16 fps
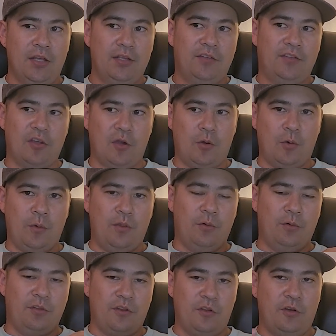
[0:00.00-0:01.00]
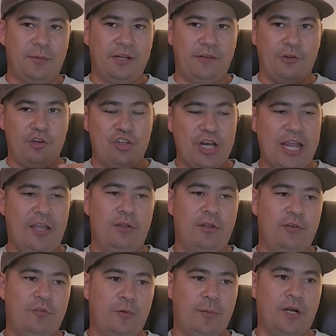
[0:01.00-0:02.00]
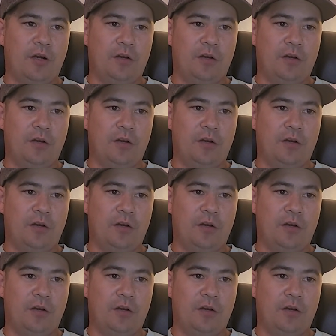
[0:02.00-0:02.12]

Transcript: So there was a little bit of a challenge from